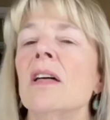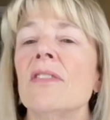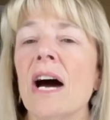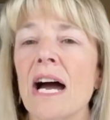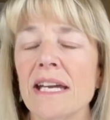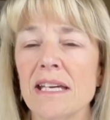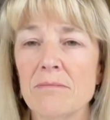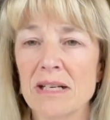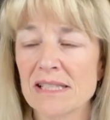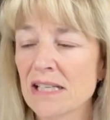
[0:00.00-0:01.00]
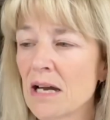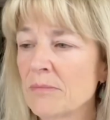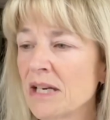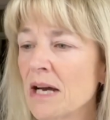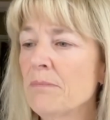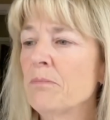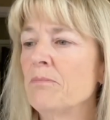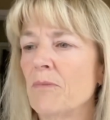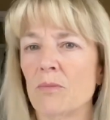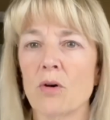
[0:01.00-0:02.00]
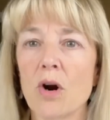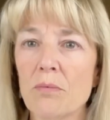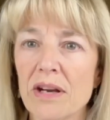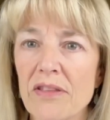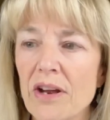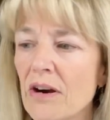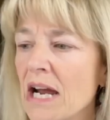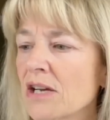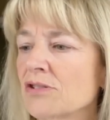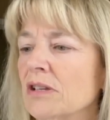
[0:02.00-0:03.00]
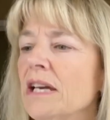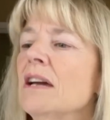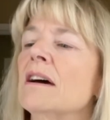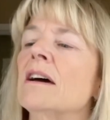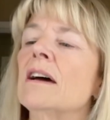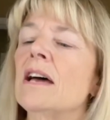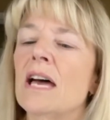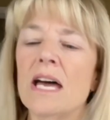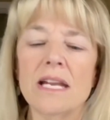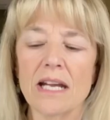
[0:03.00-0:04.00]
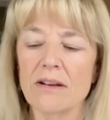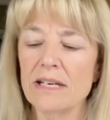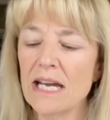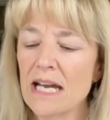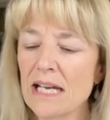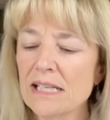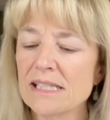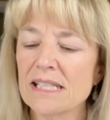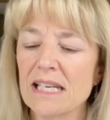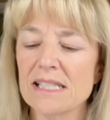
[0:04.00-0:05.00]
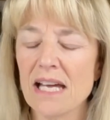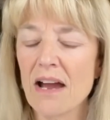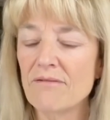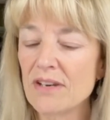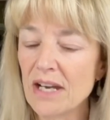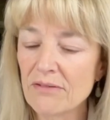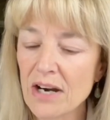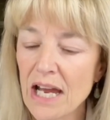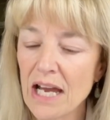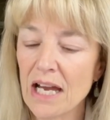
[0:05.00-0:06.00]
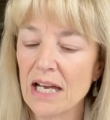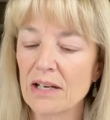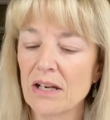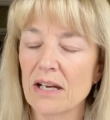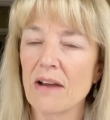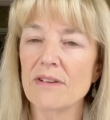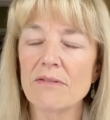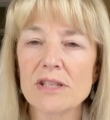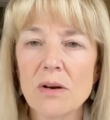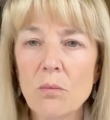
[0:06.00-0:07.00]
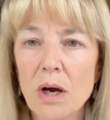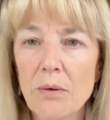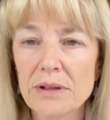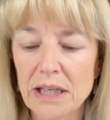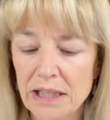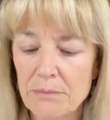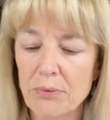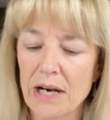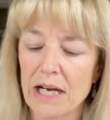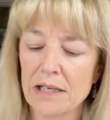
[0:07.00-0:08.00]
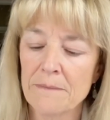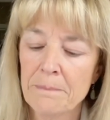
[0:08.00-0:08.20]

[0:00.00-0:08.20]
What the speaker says: hiking months coming up. We're already there, actually. Now, next is I've never done well with Lucky Brand.